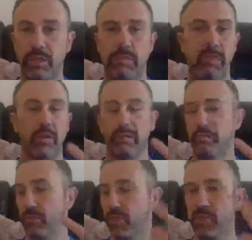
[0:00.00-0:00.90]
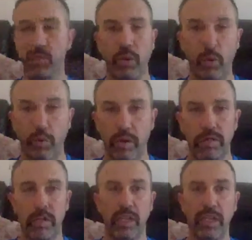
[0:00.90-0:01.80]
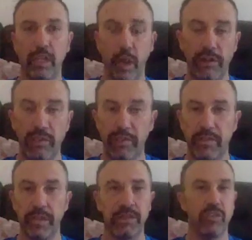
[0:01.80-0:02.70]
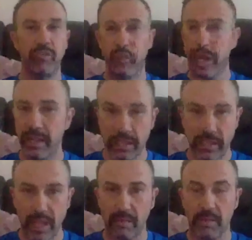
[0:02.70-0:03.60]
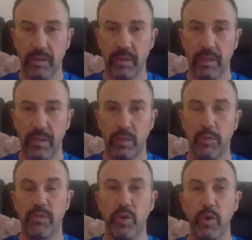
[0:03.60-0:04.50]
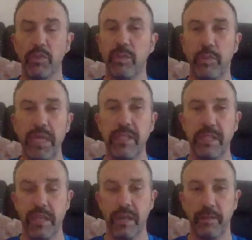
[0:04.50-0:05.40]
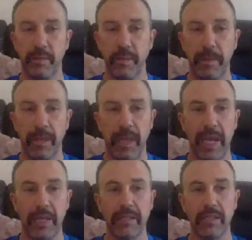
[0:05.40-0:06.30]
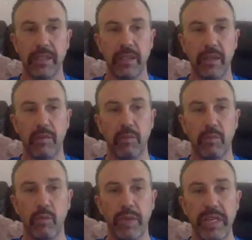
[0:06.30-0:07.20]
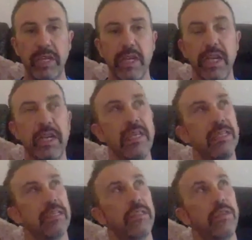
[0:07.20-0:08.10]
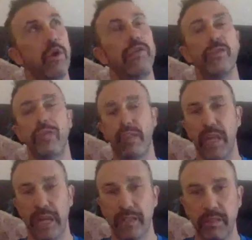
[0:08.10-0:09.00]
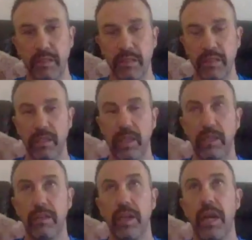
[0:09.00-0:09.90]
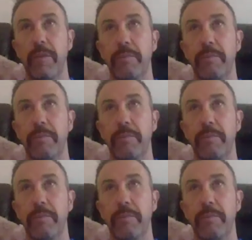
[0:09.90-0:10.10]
work, school work, life drag us down. We've got to beat it. And we need to understand that